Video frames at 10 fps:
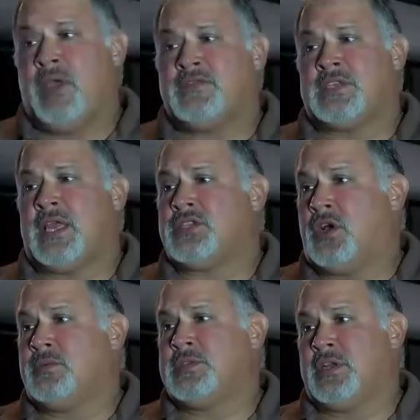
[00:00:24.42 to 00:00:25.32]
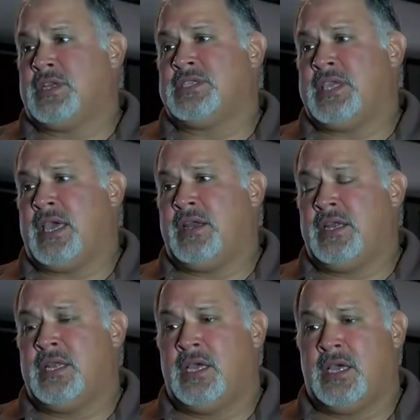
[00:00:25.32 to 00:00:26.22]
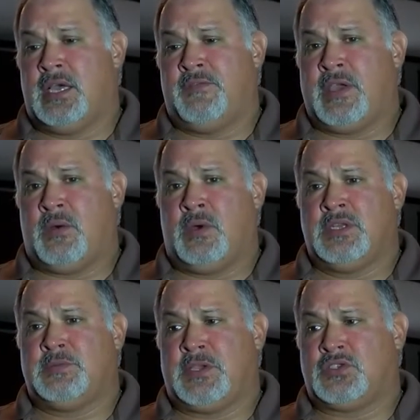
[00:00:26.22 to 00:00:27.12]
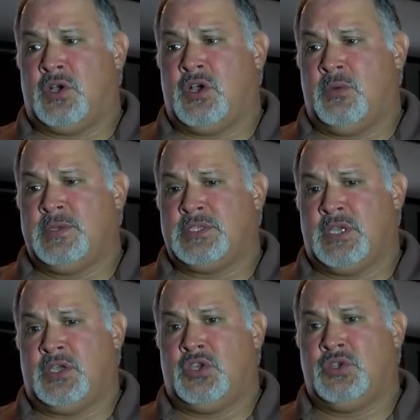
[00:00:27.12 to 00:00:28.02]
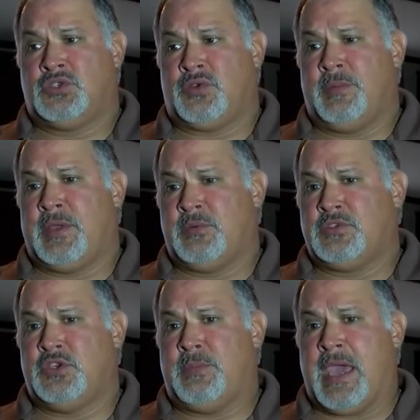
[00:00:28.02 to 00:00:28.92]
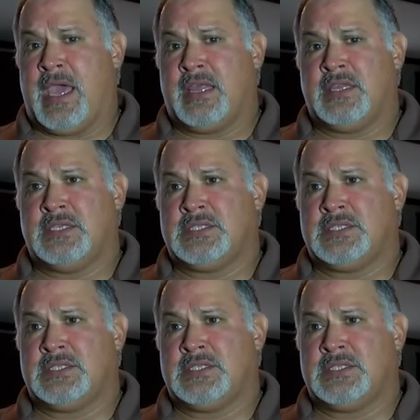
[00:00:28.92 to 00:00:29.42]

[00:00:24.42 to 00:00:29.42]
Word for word: we have select homes that are discounted. I've got one special home. It's a huge three bedroom, two bath.